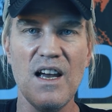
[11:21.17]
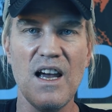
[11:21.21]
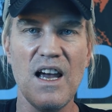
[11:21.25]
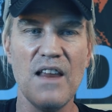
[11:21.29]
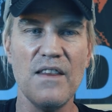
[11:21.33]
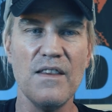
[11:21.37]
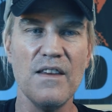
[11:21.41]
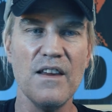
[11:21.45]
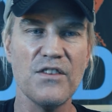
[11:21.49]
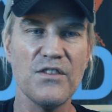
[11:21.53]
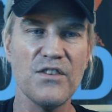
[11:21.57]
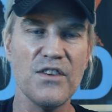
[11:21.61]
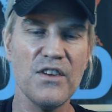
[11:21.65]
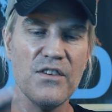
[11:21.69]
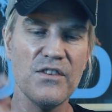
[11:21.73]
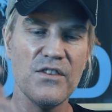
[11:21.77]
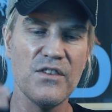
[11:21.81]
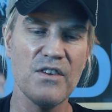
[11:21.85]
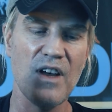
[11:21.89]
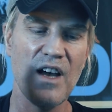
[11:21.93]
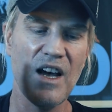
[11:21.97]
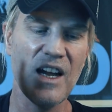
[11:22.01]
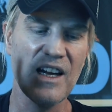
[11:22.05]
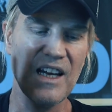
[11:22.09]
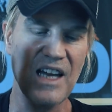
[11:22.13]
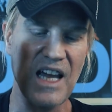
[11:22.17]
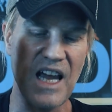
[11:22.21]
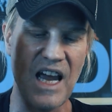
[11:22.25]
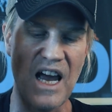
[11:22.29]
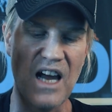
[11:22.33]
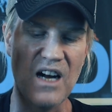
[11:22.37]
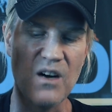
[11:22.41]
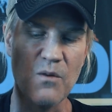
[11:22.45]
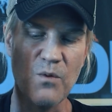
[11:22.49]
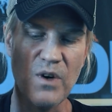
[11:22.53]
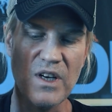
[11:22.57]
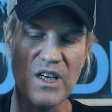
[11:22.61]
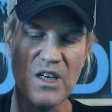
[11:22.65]
And this is,
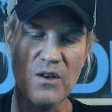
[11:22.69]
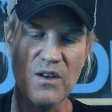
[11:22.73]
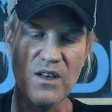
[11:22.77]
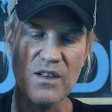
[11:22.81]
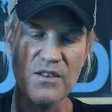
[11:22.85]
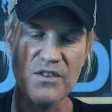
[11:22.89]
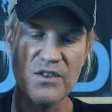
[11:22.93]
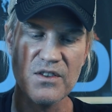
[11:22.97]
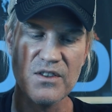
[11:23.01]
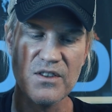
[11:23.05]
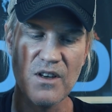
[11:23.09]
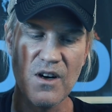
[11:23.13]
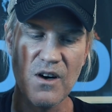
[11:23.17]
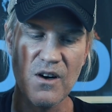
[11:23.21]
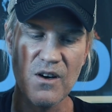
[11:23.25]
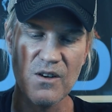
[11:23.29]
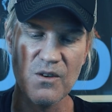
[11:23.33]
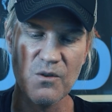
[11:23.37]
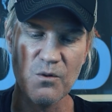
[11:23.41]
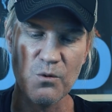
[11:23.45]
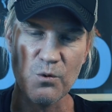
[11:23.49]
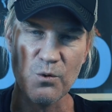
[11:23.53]
again, when you can start